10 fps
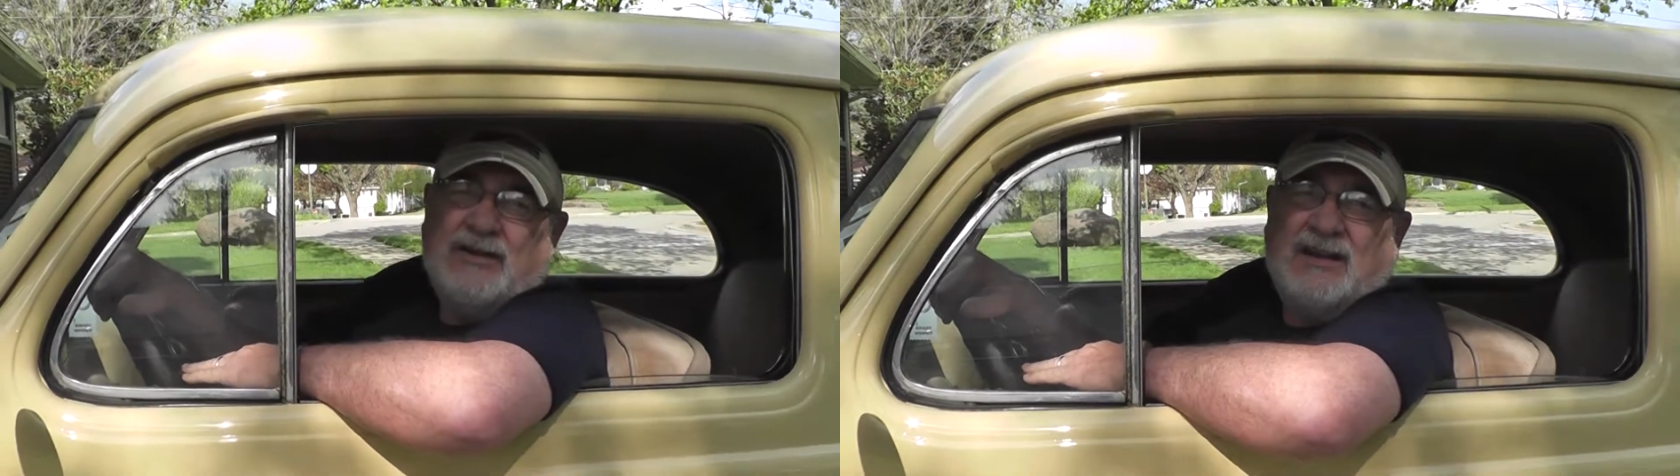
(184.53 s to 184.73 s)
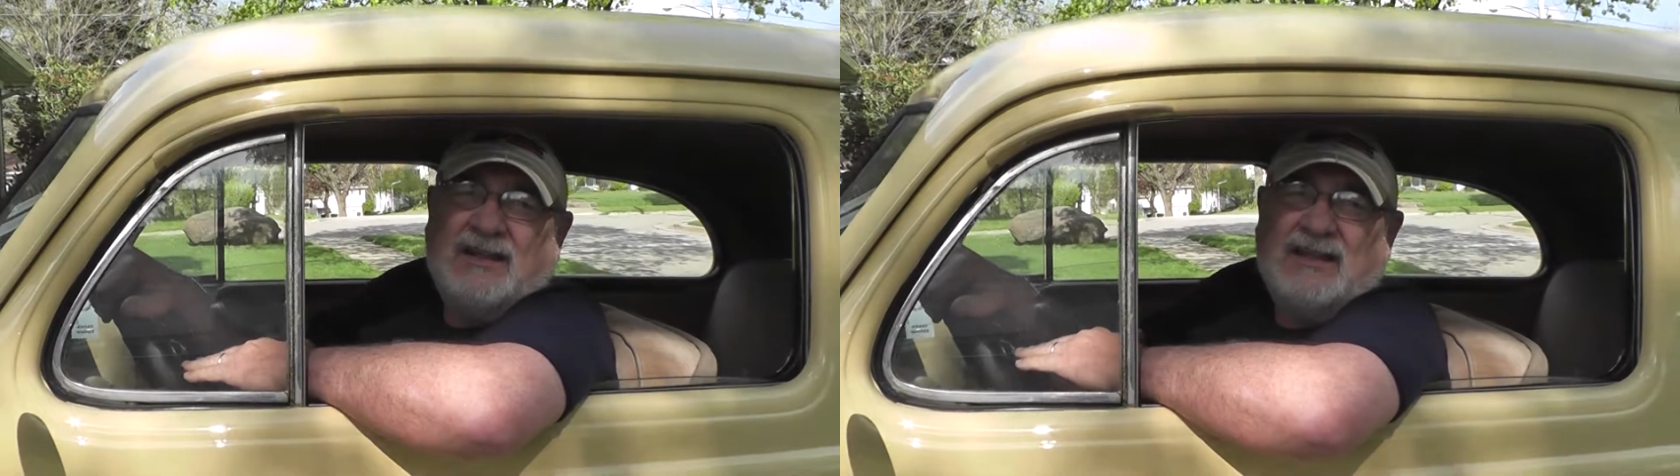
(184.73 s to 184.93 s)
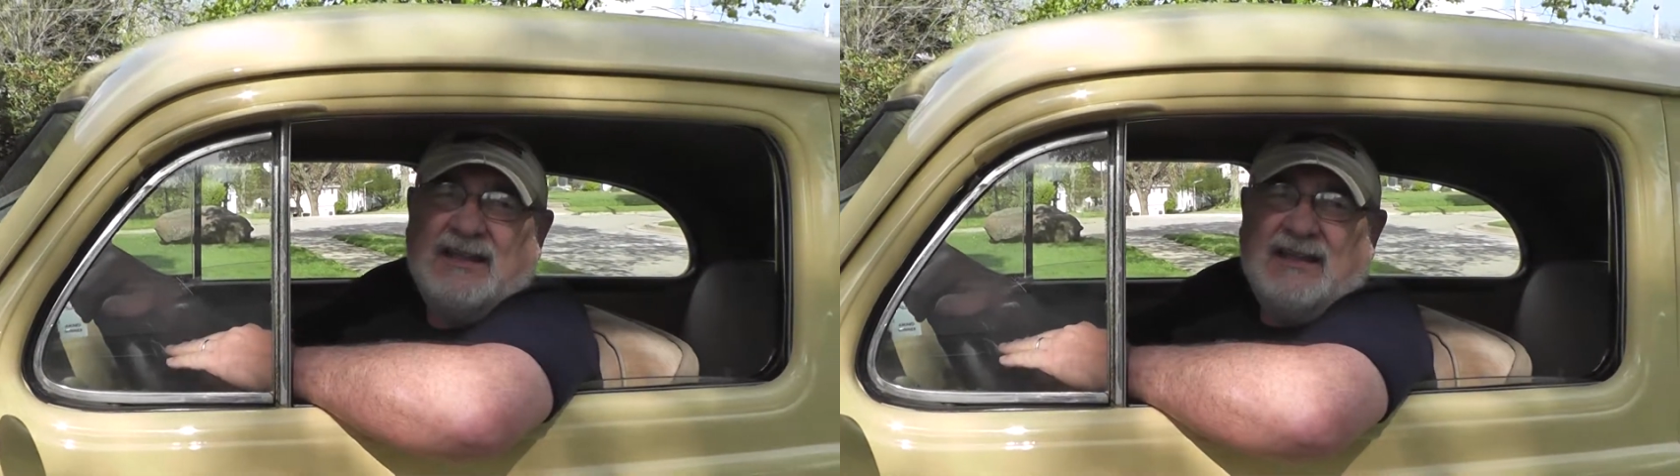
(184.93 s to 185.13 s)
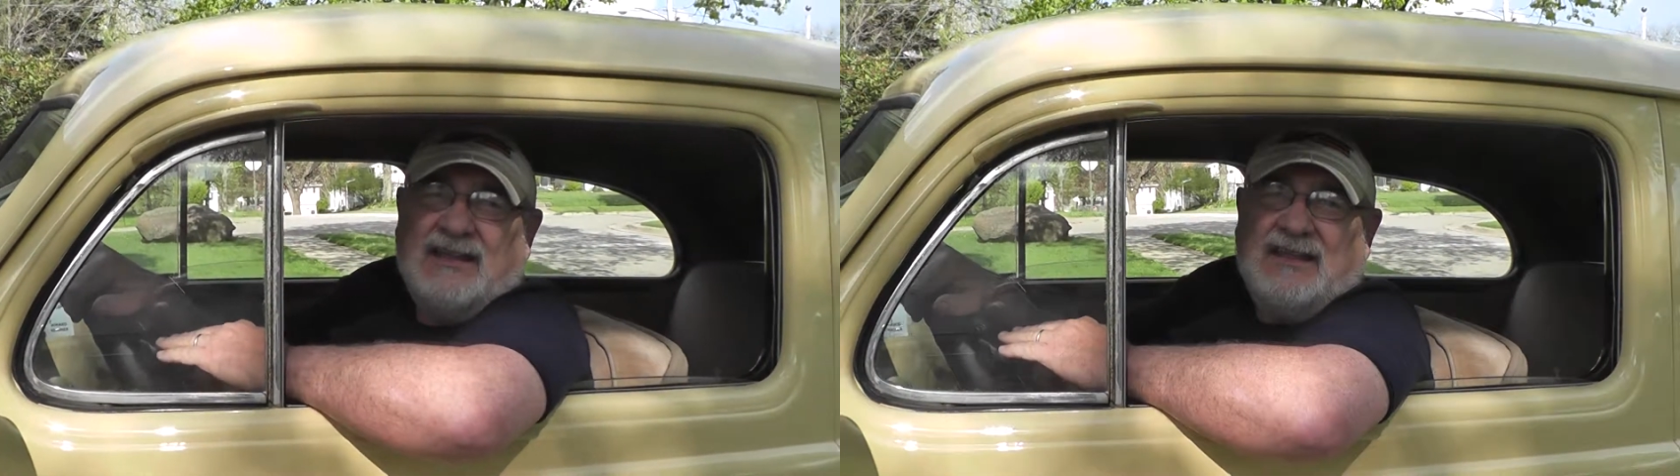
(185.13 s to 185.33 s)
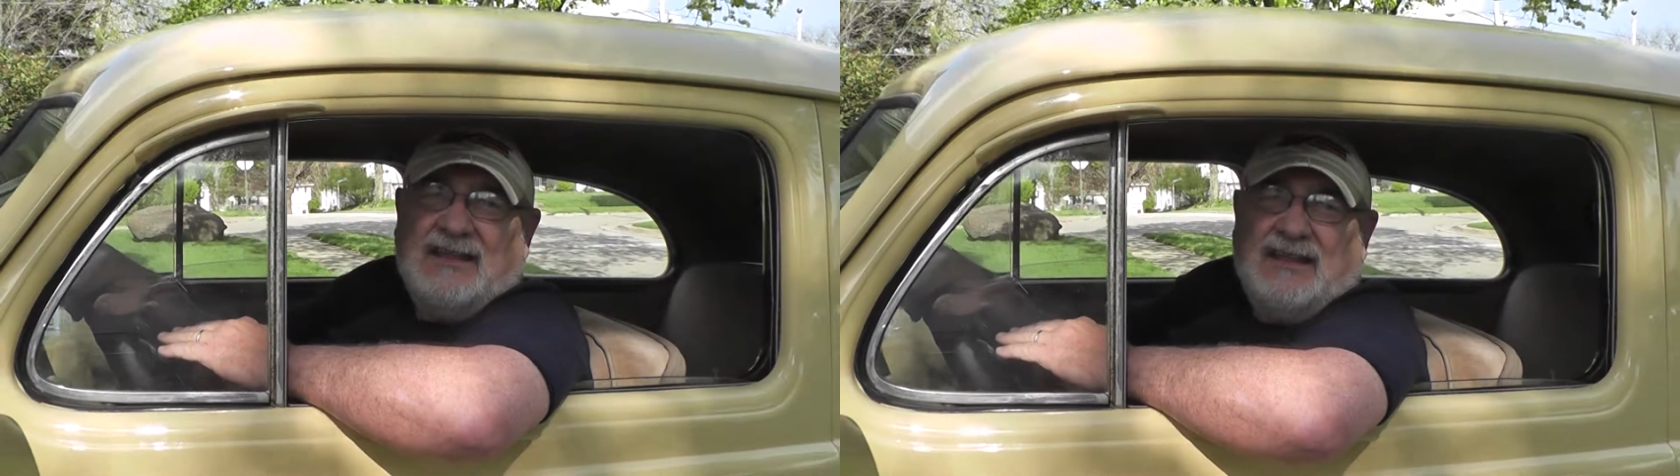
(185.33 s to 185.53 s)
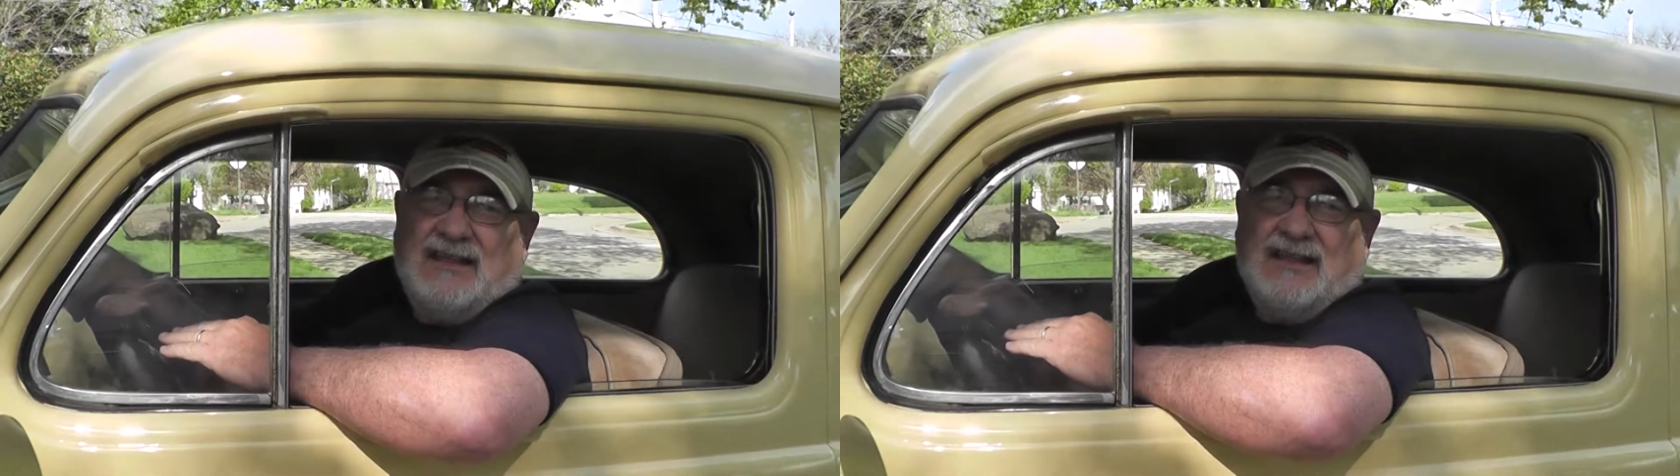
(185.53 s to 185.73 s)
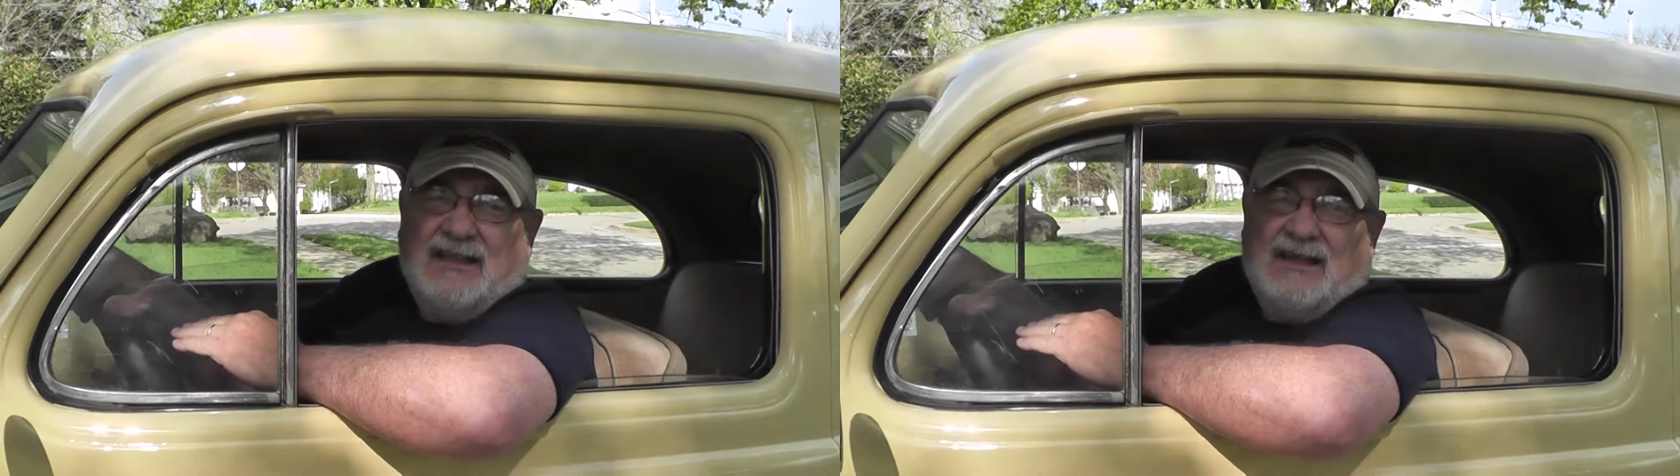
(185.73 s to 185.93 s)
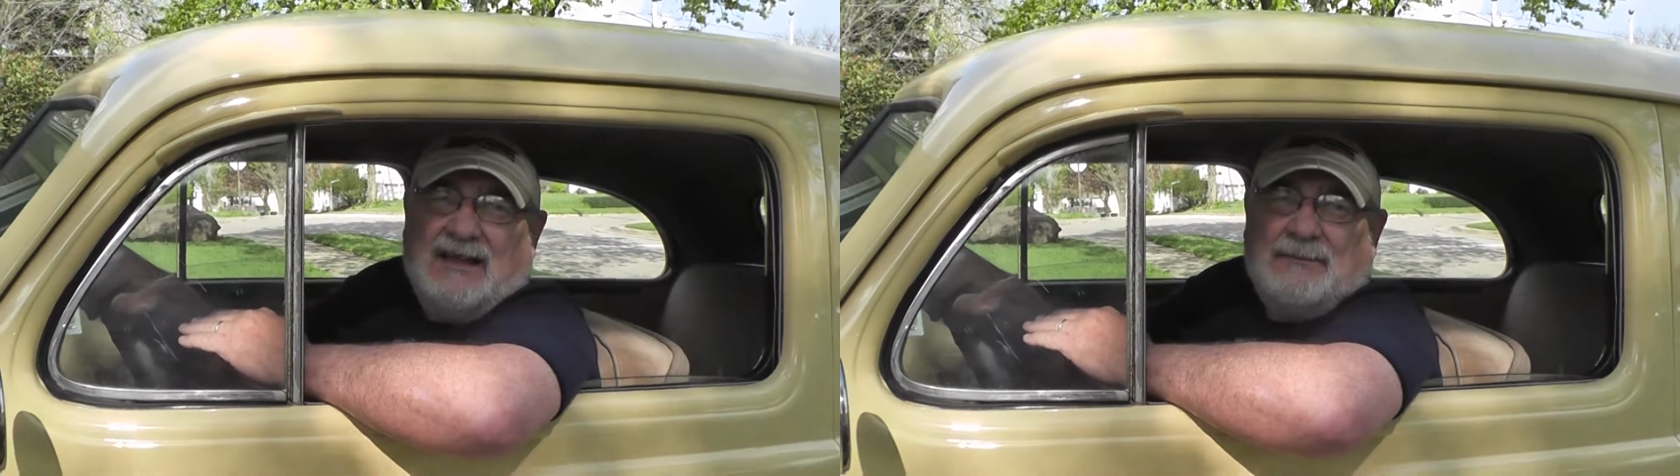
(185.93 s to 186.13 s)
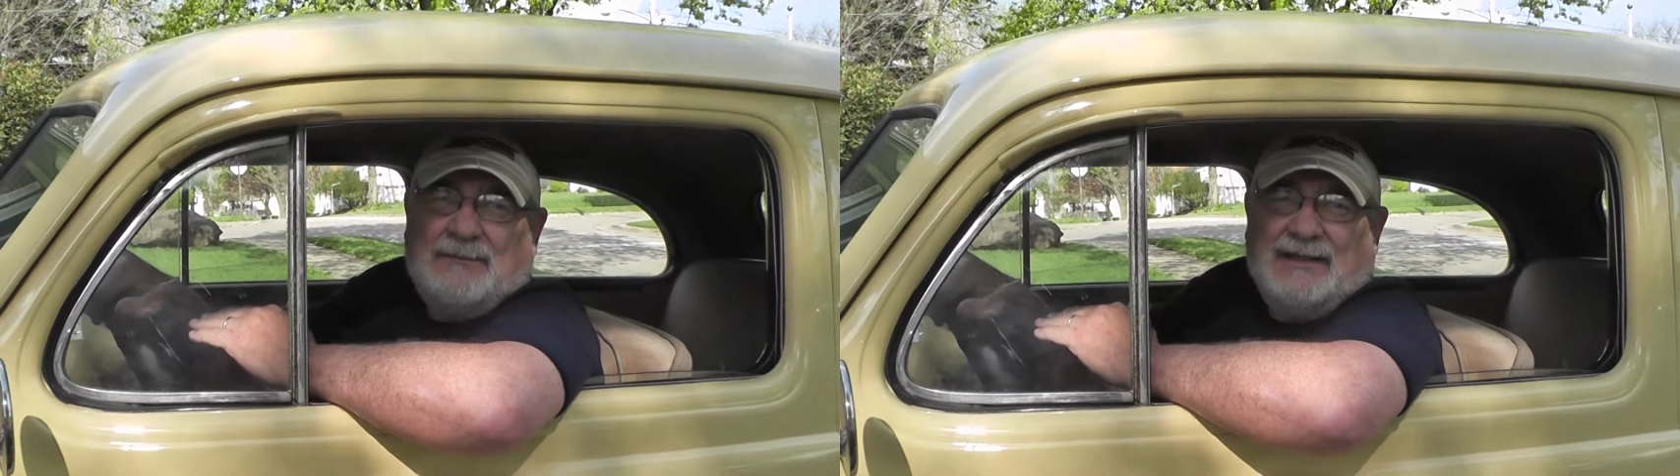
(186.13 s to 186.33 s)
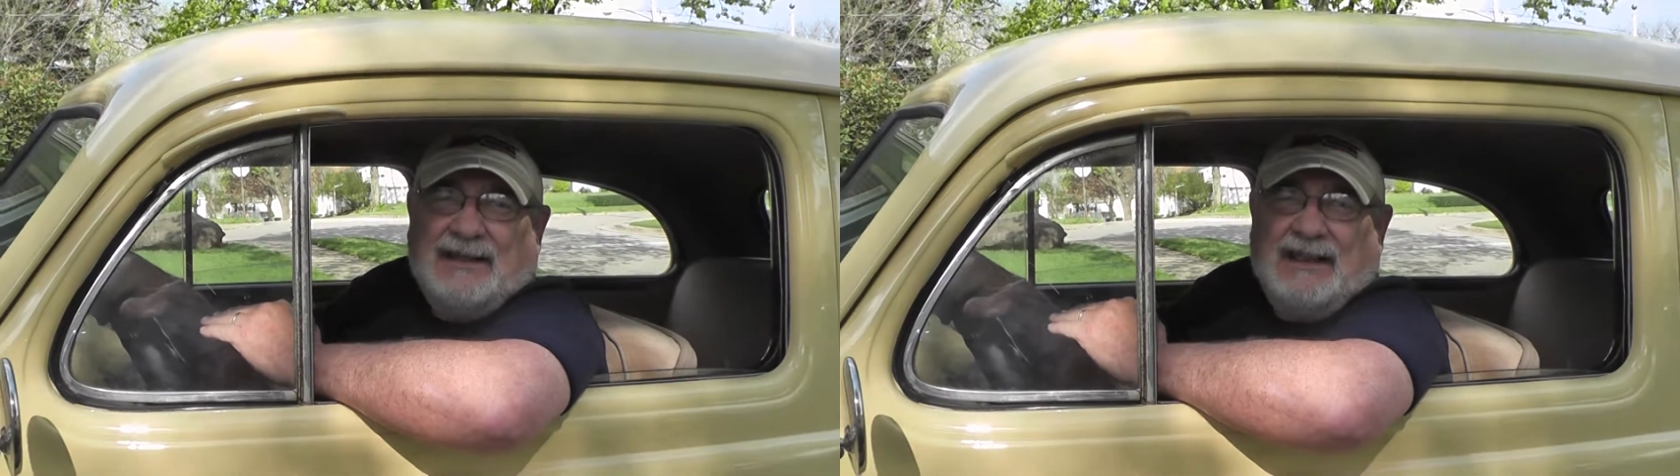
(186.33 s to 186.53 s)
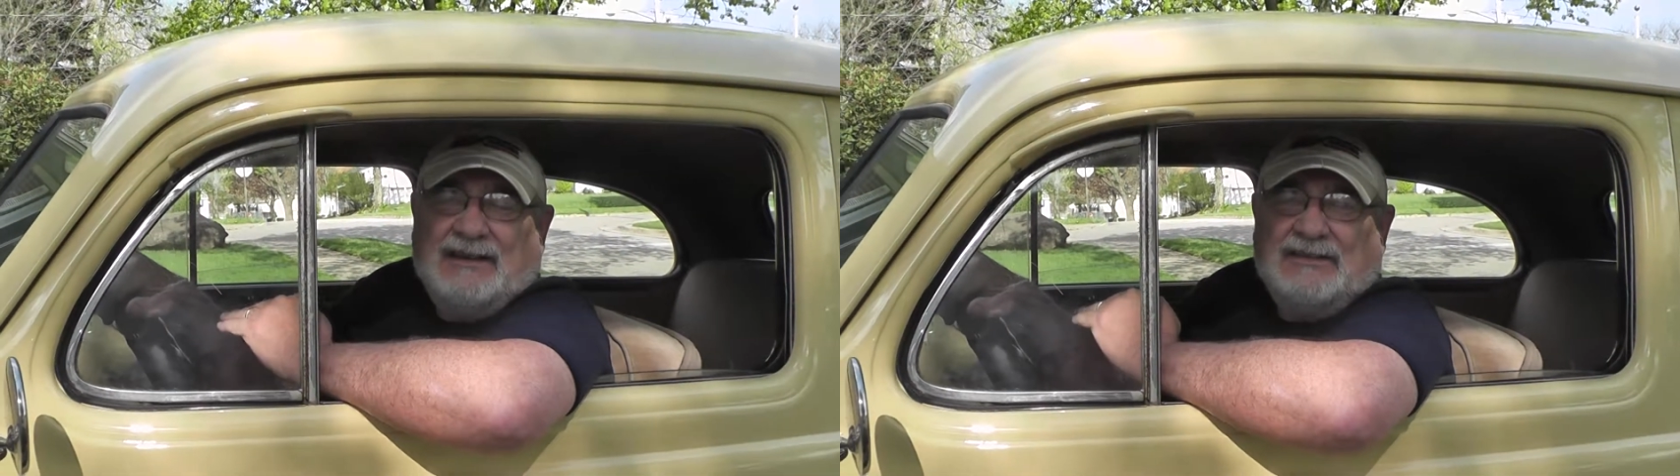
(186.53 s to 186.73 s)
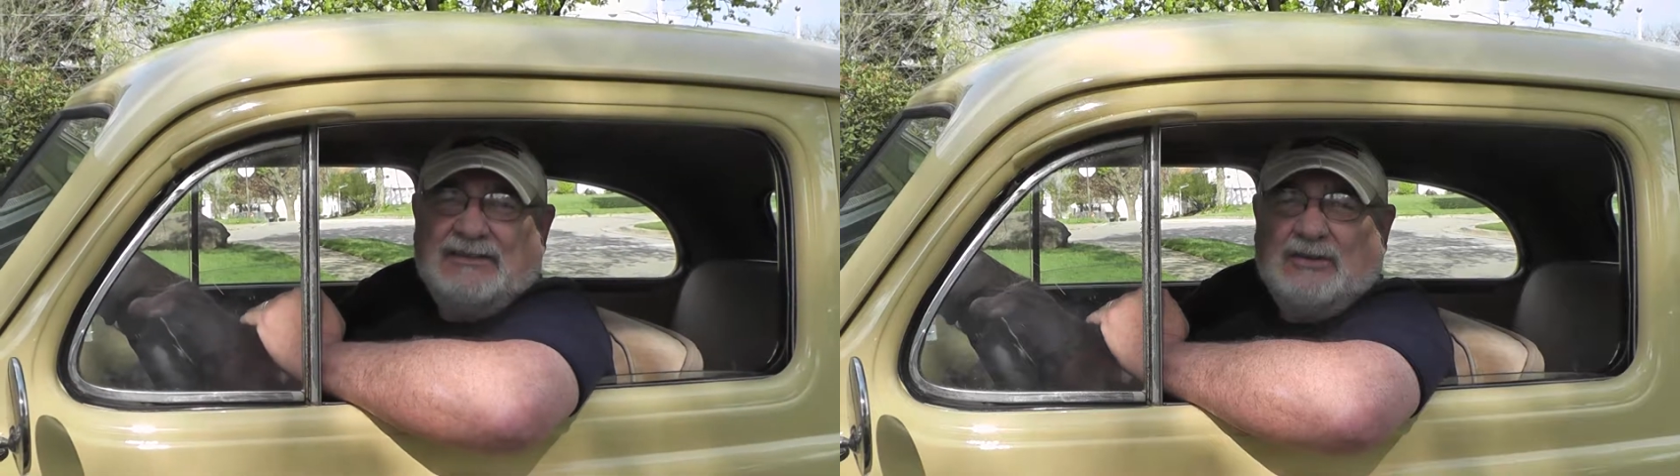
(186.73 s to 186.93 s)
and